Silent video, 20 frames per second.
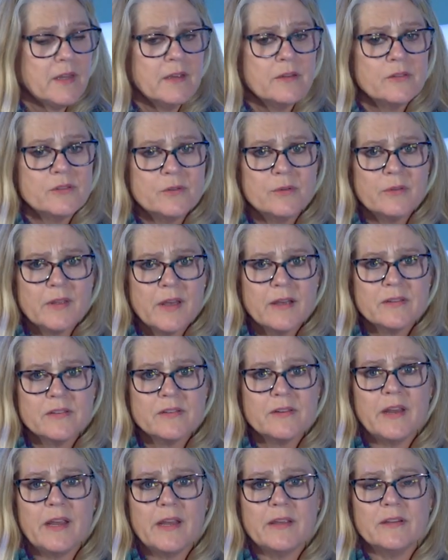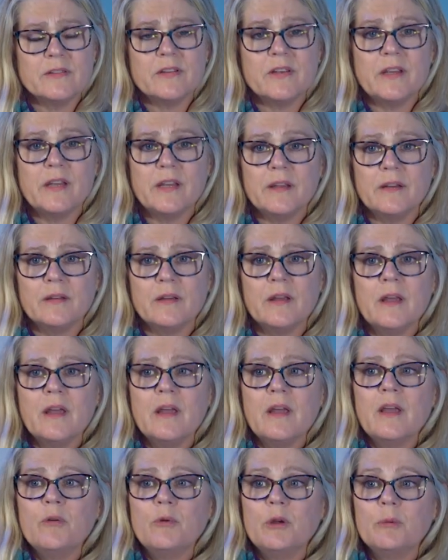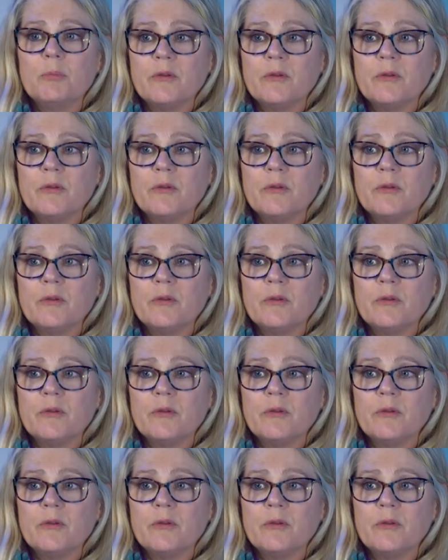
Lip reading: In 2018, we